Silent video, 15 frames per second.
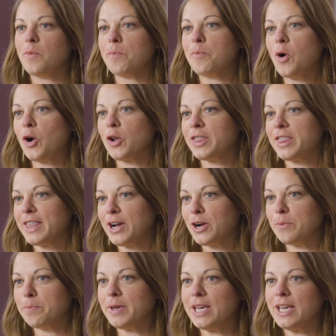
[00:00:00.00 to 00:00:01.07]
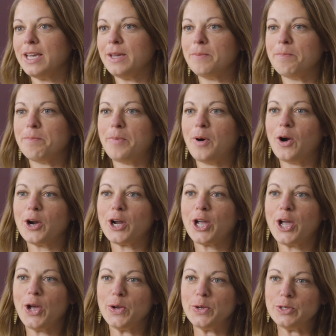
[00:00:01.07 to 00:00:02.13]
part therapy, part
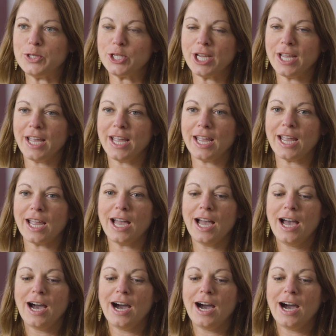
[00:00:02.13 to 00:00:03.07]
coaching,